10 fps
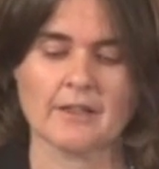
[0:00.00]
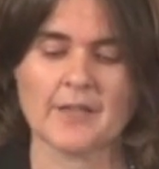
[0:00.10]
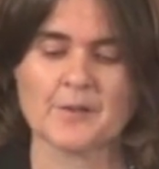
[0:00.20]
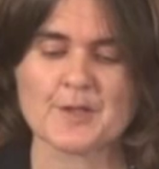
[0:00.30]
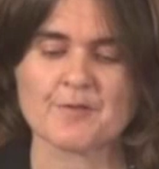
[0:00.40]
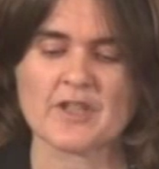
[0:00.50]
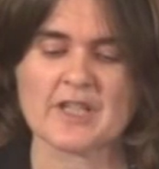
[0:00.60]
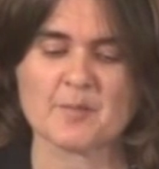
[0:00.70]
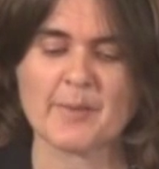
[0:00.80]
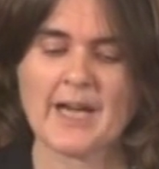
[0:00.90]
levels of
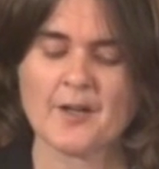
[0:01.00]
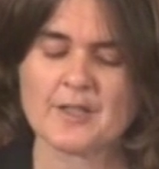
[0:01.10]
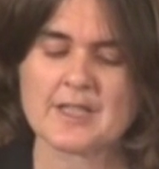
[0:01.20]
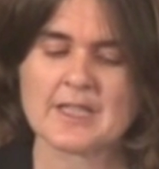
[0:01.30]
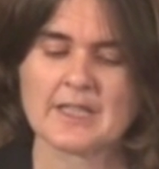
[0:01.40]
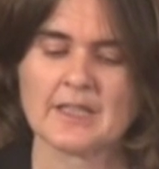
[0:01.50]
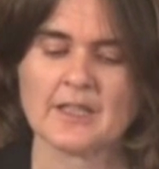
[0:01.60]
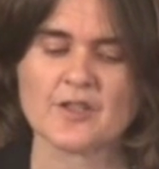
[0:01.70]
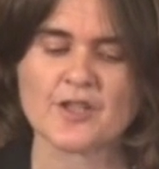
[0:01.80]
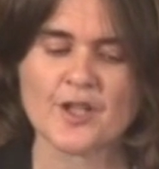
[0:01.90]
gender parity
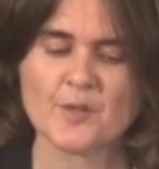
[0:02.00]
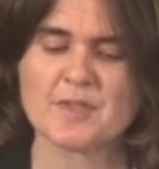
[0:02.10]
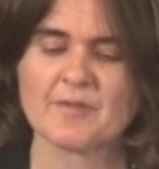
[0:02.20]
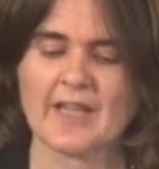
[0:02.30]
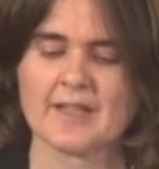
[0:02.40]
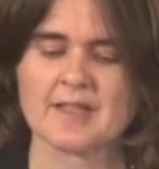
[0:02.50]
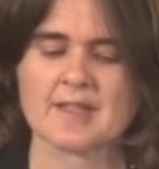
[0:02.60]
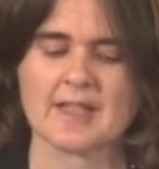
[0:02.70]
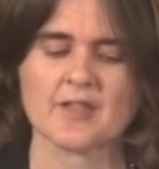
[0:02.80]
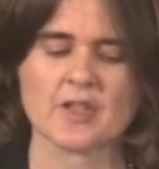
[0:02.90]
in terms of access
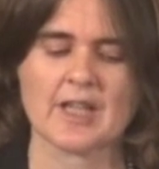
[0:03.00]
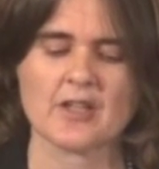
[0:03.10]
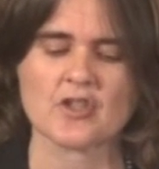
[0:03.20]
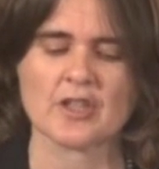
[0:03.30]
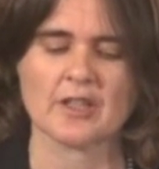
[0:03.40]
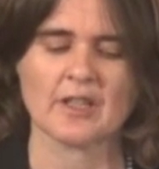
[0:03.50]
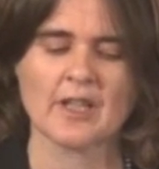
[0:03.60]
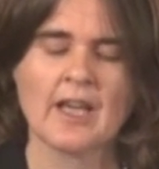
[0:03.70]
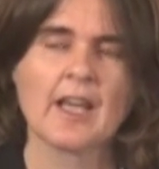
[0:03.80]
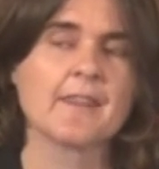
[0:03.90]
to education
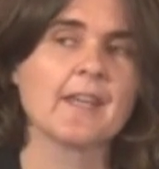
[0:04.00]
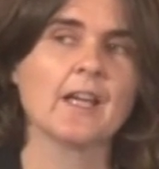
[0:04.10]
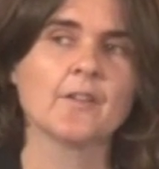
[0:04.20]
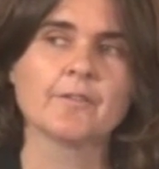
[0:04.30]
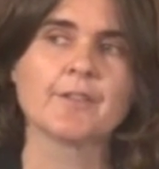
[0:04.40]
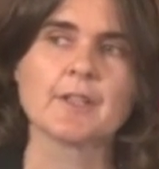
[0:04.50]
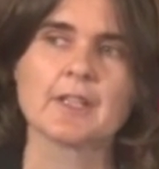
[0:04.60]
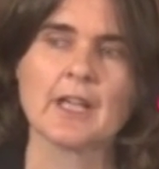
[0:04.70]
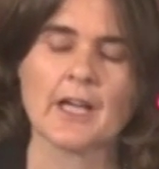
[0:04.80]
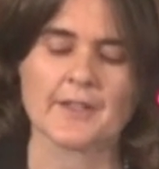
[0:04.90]
than for
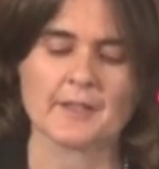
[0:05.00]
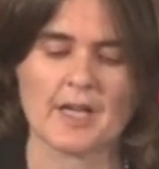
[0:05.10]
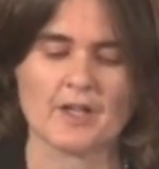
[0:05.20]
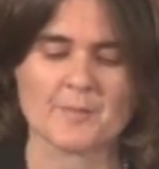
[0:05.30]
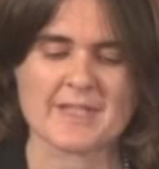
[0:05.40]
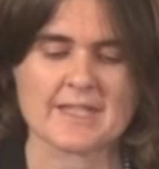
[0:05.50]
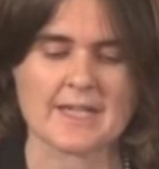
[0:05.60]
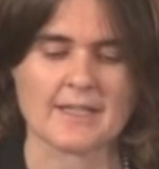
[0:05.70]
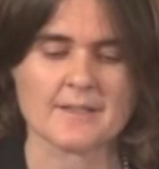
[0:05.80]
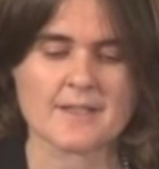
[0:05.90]
the other Arab
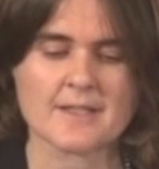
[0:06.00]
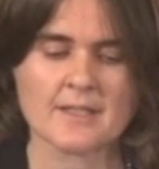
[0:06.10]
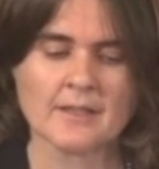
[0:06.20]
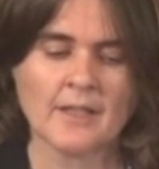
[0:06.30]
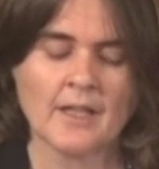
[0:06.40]
states.